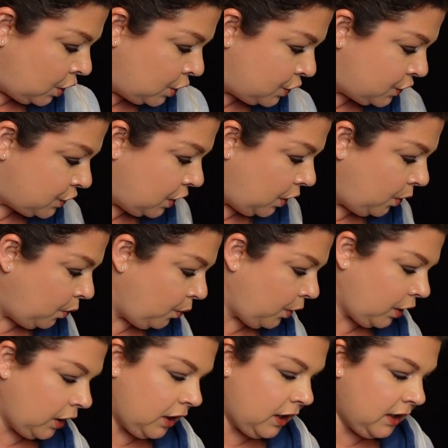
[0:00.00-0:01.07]
So we're
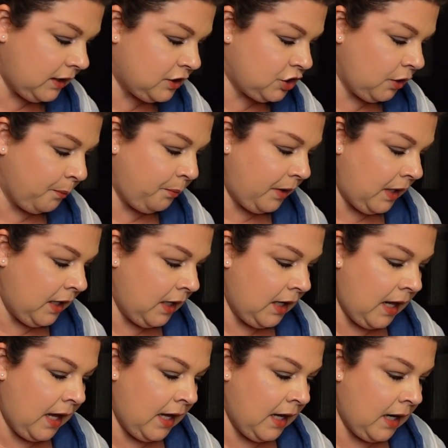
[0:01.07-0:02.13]
going to jump in,
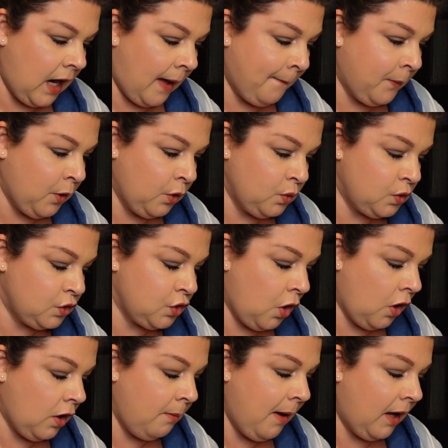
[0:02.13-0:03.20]
and I'm going to
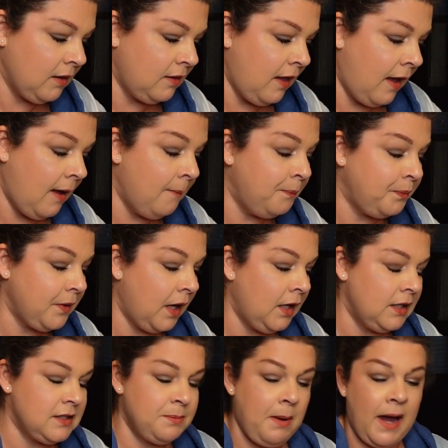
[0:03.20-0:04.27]
talk about them. And
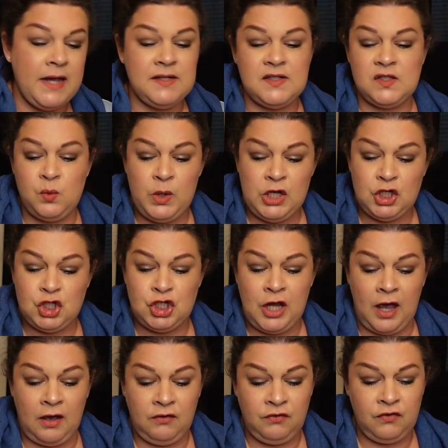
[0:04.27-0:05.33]
it's by Sweet
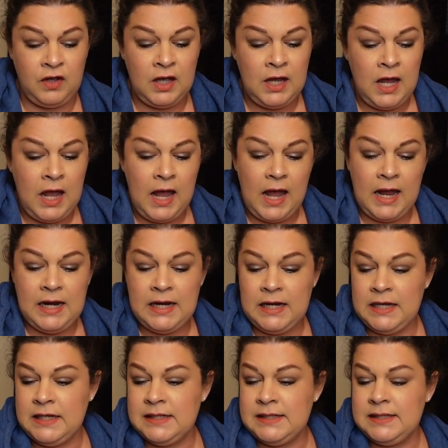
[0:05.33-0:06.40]
Chef. And it
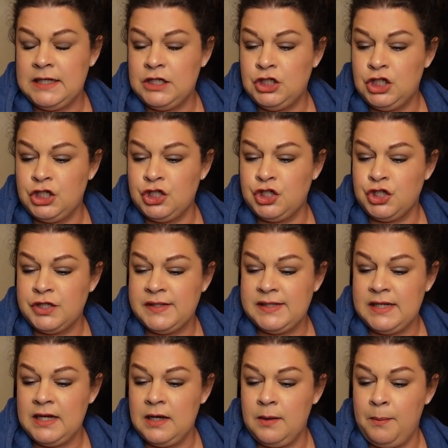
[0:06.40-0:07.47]
is the Ginger
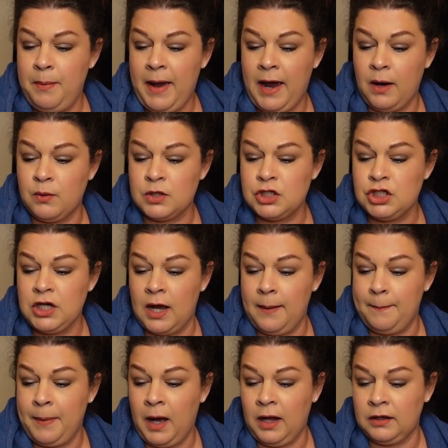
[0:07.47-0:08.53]
C Power
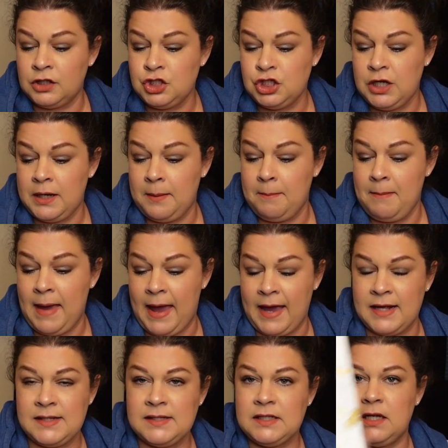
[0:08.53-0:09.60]
Shot Polishing
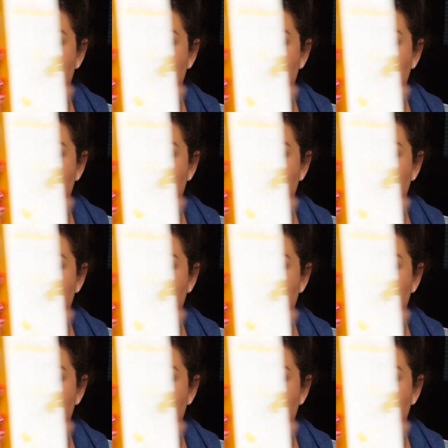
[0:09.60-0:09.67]
Mask.